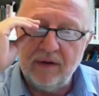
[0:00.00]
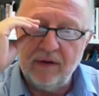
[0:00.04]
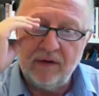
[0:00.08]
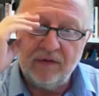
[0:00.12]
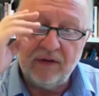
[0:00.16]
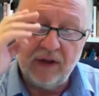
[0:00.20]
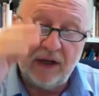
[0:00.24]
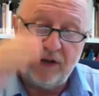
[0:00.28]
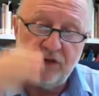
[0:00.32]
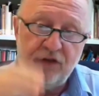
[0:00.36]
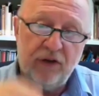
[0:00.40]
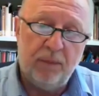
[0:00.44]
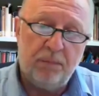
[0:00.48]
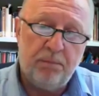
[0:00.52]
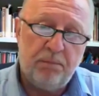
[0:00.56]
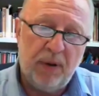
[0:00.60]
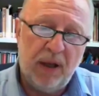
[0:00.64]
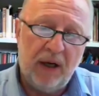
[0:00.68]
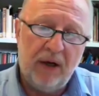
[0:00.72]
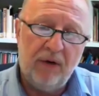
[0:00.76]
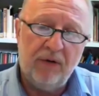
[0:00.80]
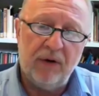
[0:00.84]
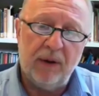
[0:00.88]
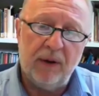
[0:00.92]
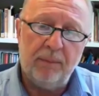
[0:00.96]
such a
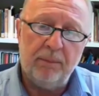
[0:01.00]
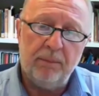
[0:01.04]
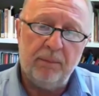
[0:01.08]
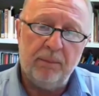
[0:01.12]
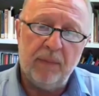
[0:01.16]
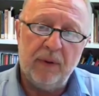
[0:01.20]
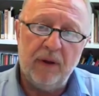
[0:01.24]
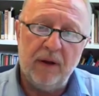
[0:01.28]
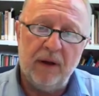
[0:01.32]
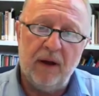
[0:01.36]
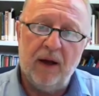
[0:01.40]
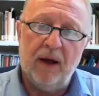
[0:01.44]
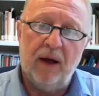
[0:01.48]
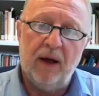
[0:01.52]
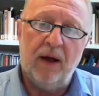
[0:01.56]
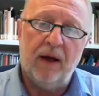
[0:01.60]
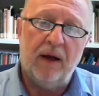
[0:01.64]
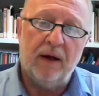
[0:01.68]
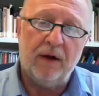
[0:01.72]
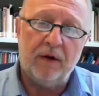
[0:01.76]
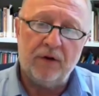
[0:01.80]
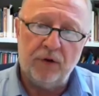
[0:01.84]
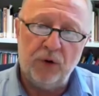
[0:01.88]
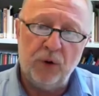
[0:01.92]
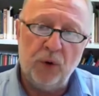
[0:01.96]
pilgrim
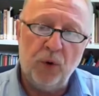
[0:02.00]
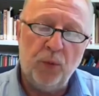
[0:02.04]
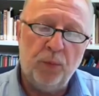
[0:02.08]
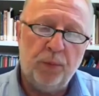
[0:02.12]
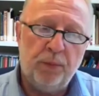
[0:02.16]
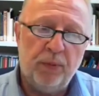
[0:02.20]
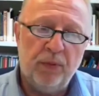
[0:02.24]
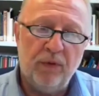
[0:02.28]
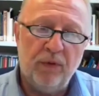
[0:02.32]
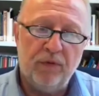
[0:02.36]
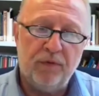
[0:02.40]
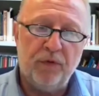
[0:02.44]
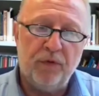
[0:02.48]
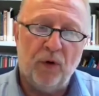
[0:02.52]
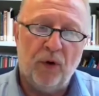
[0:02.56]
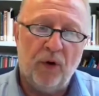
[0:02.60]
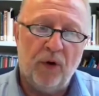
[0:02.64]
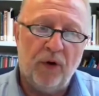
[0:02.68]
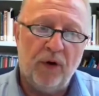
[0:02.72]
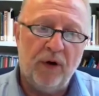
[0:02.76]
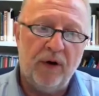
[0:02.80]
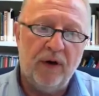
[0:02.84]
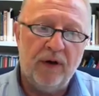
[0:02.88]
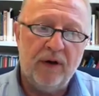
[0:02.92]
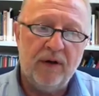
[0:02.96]
group
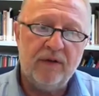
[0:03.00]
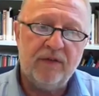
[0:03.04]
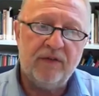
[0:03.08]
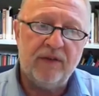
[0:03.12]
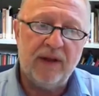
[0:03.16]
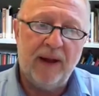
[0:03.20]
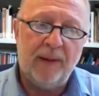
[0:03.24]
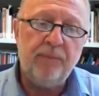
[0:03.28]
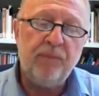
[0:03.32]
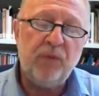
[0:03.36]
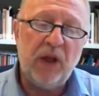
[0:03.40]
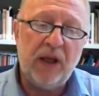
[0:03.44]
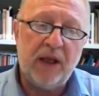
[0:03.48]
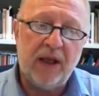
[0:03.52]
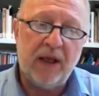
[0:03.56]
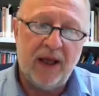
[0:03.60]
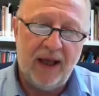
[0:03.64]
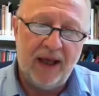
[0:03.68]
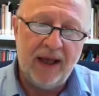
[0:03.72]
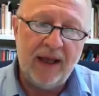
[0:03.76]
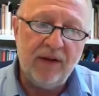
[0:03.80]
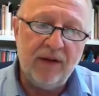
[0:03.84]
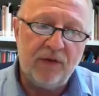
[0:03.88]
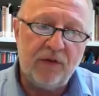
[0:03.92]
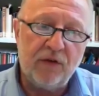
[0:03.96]
for some
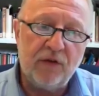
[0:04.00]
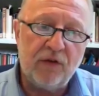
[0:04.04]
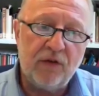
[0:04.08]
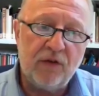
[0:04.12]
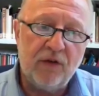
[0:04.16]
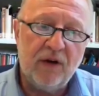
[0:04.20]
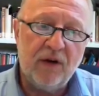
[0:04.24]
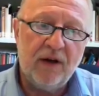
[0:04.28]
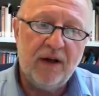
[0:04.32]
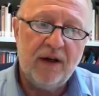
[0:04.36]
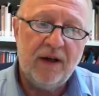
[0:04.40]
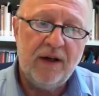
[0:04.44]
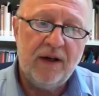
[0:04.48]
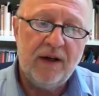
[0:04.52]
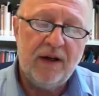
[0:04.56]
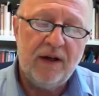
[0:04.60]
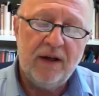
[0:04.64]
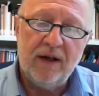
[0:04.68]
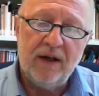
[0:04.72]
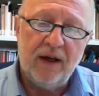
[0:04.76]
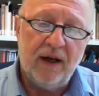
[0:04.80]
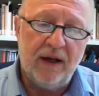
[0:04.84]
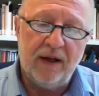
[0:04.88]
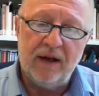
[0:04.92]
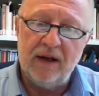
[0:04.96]
decades,
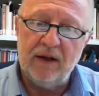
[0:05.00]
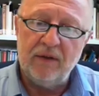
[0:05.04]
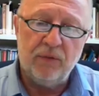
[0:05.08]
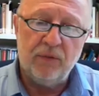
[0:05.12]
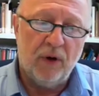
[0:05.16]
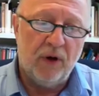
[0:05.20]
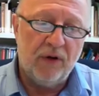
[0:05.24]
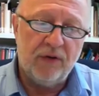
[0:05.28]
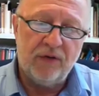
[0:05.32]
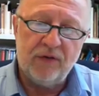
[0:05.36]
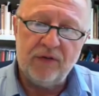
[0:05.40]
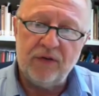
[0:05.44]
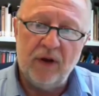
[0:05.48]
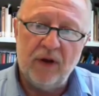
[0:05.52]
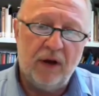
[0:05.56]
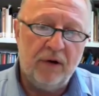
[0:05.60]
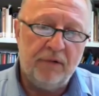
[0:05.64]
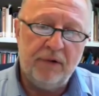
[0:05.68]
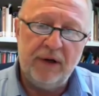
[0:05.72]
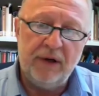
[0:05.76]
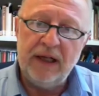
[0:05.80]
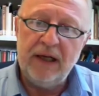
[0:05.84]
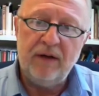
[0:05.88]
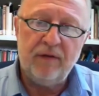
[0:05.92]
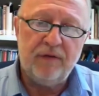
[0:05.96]
and it was
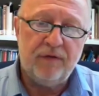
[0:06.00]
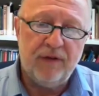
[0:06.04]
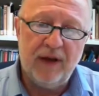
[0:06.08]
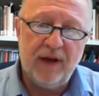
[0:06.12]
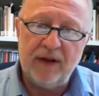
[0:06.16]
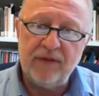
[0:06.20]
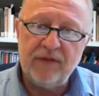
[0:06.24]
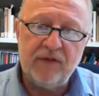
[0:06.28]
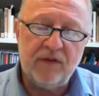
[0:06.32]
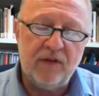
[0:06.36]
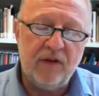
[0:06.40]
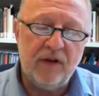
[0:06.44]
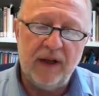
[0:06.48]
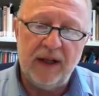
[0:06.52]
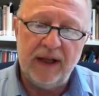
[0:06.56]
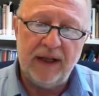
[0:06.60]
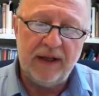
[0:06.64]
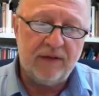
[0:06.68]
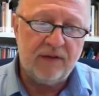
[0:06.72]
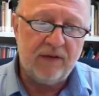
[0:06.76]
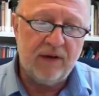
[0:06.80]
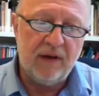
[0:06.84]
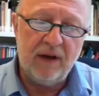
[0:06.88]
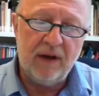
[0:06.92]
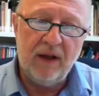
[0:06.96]
really
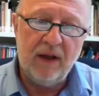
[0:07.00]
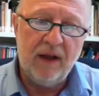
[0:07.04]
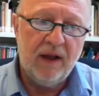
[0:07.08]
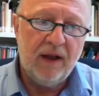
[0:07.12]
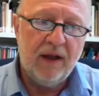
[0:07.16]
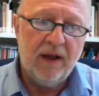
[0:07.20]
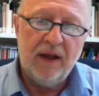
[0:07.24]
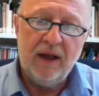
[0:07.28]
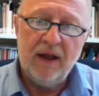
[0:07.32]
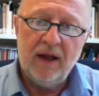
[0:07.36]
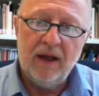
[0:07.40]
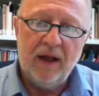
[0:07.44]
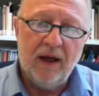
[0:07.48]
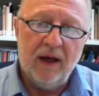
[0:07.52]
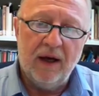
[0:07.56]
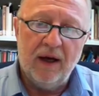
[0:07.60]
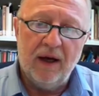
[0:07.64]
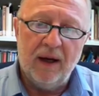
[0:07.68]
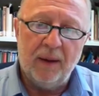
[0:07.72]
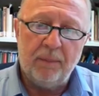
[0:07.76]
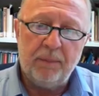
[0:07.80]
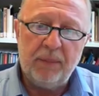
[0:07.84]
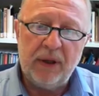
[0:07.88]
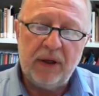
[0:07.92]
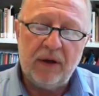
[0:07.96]
fascinating
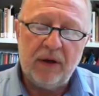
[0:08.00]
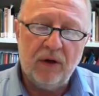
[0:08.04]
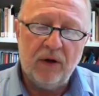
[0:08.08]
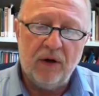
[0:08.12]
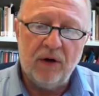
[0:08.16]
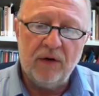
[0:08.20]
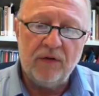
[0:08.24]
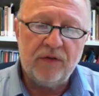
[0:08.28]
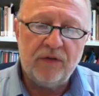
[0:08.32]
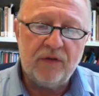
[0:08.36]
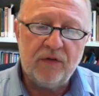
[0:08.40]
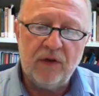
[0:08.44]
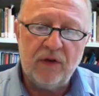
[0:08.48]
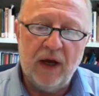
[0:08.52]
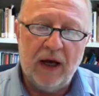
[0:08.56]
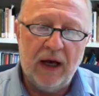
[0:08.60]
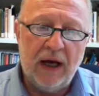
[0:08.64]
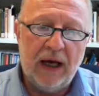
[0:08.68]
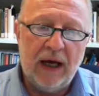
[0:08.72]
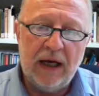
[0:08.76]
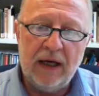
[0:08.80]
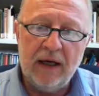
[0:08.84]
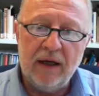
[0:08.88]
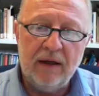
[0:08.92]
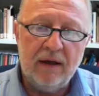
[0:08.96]
because
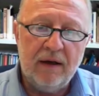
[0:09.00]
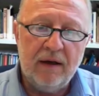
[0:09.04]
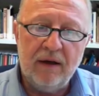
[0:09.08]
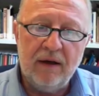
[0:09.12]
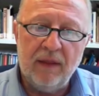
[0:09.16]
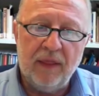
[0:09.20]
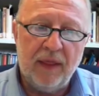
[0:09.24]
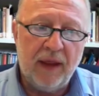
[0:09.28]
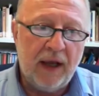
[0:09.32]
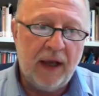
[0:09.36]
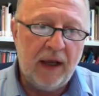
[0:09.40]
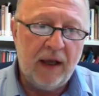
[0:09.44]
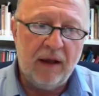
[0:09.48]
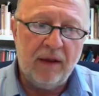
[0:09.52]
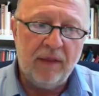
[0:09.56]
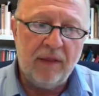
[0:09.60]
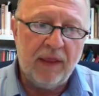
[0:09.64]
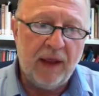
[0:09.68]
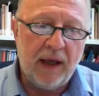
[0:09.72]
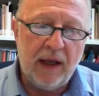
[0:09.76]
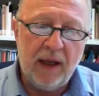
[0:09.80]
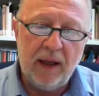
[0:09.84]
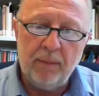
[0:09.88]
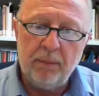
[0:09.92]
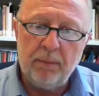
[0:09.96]
they
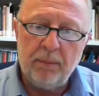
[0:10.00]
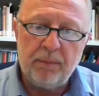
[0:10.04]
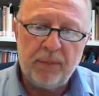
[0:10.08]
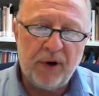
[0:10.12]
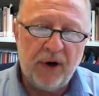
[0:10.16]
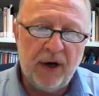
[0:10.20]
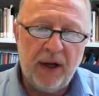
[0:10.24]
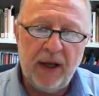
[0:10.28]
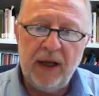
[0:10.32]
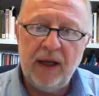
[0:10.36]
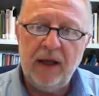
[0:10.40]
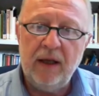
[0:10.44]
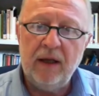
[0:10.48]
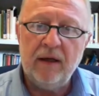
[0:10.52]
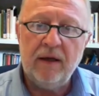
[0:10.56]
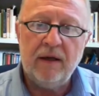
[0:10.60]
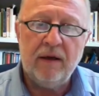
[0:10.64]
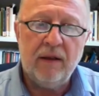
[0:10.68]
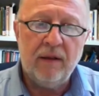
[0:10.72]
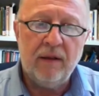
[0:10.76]
pray